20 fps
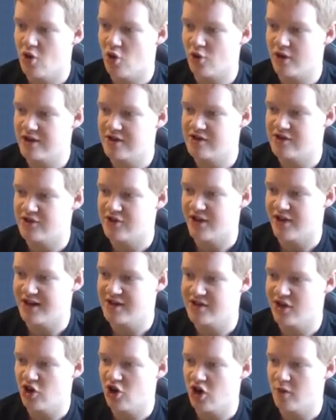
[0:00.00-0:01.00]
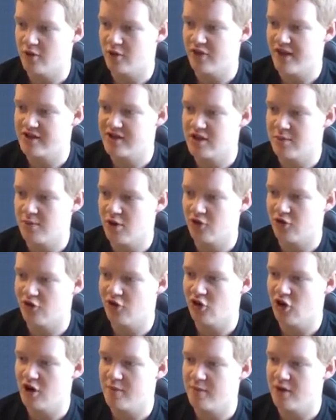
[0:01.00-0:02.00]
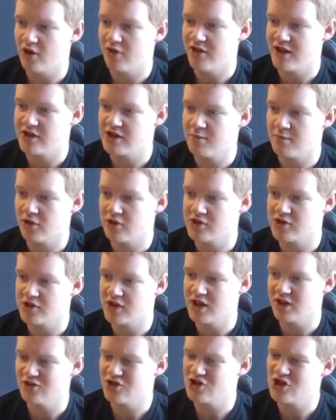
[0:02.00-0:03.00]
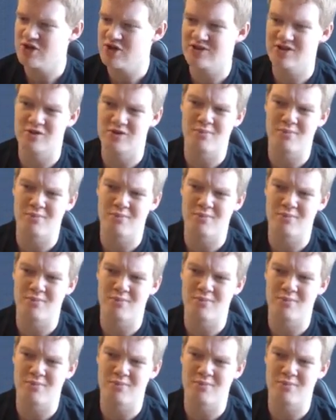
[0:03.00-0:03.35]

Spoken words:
Augustinson, that is. Lima on the edge of the box. Lima on the edge of the box still shoots.